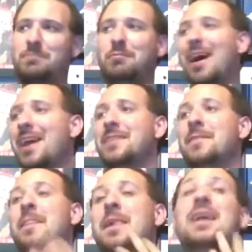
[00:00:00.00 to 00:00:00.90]
But
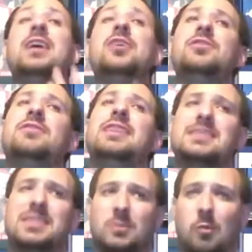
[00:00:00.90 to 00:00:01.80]
here are the
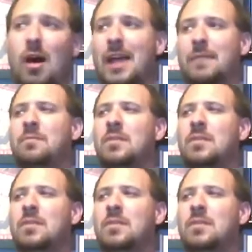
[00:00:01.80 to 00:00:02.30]
reasons why.